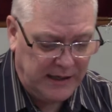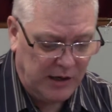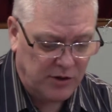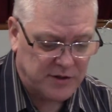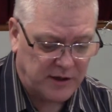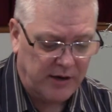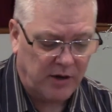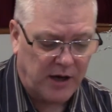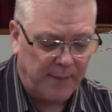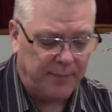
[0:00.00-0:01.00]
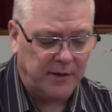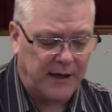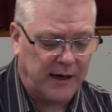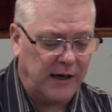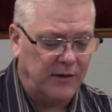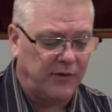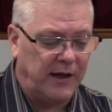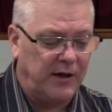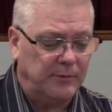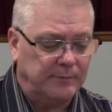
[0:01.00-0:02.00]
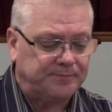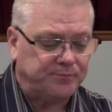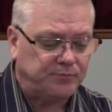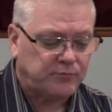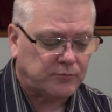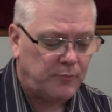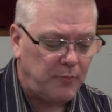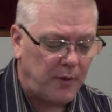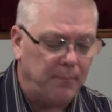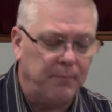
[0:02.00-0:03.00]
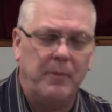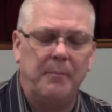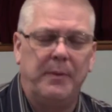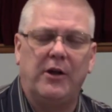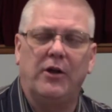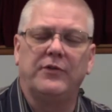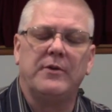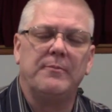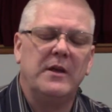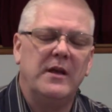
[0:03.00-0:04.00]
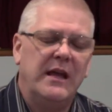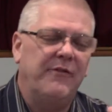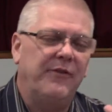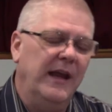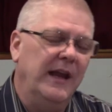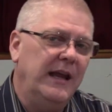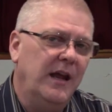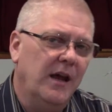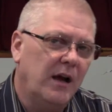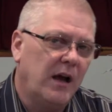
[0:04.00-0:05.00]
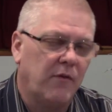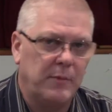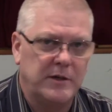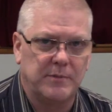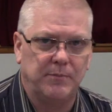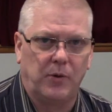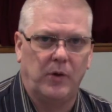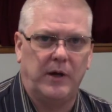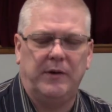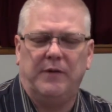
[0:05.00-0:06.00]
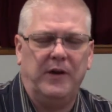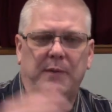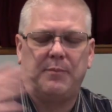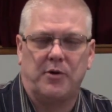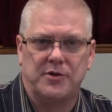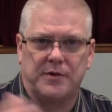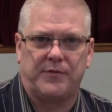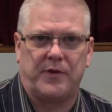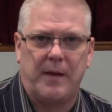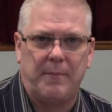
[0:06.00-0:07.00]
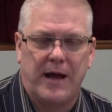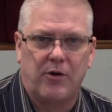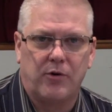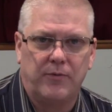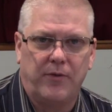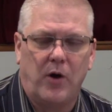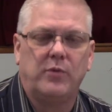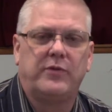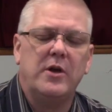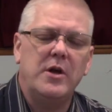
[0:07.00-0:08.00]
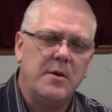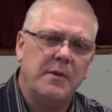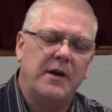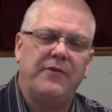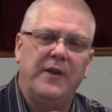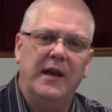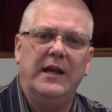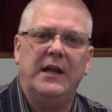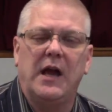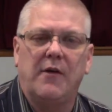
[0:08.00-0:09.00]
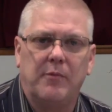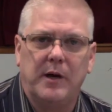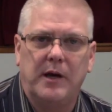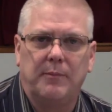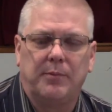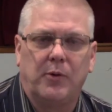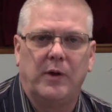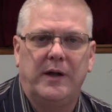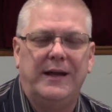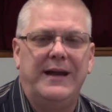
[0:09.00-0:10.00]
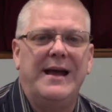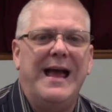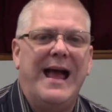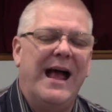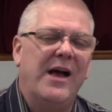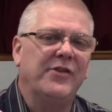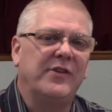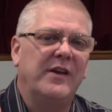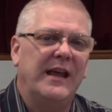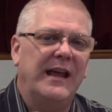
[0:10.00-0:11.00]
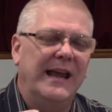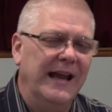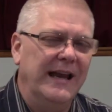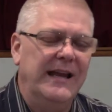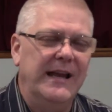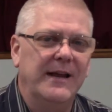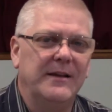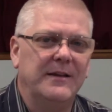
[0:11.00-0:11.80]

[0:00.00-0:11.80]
years later, a couple of decades later, because if any government employee, if any person for that matter who votes, but if any government employee has any